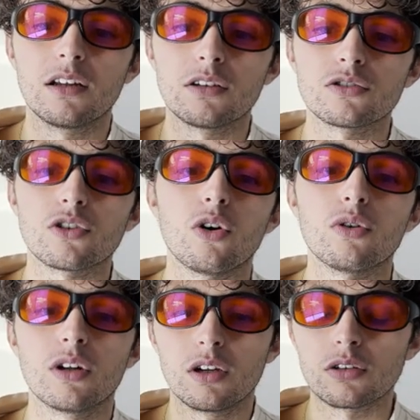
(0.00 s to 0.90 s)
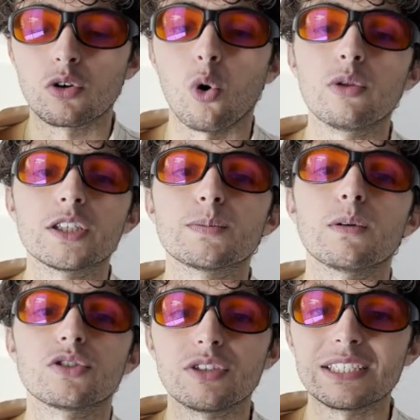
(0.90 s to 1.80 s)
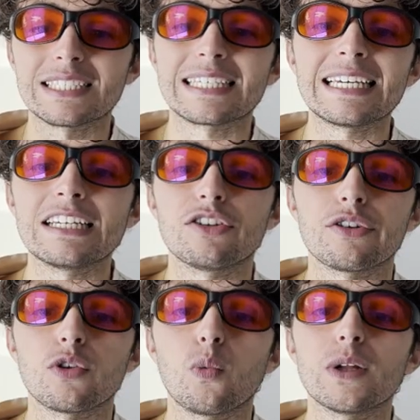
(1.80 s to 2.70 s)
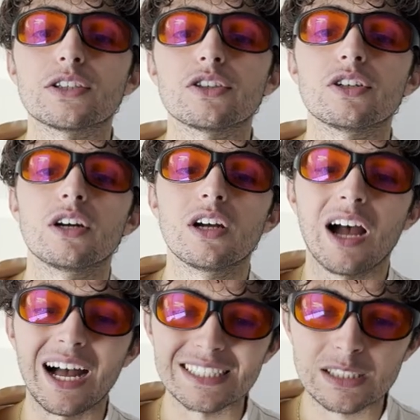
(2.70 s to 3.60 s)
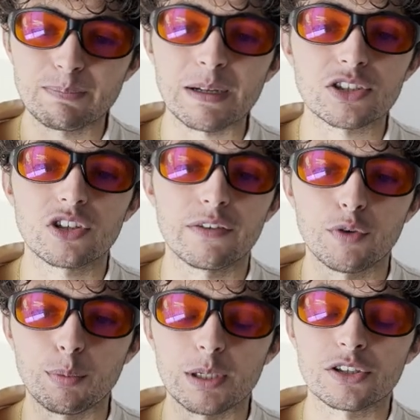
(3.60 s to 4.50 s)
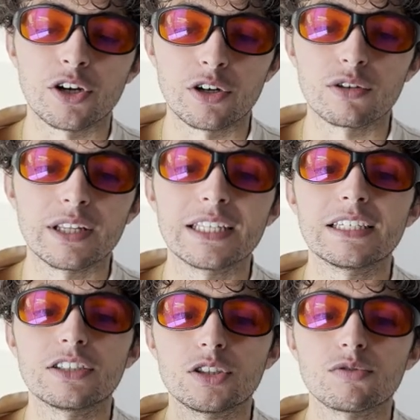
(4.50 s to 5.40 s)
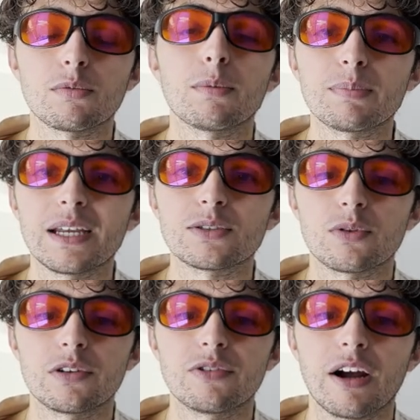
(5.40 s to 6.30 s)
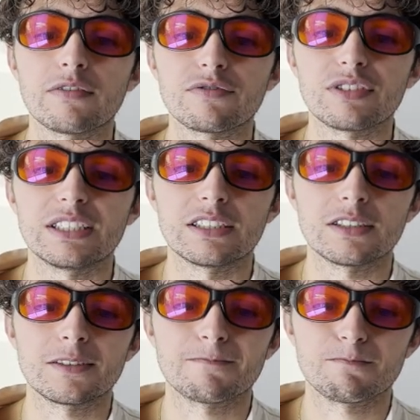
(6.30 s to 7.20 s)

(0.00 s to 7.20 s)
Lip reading: So cold exposure is key during the winter, especially if your maternal lineage is from a place where the ground freezes.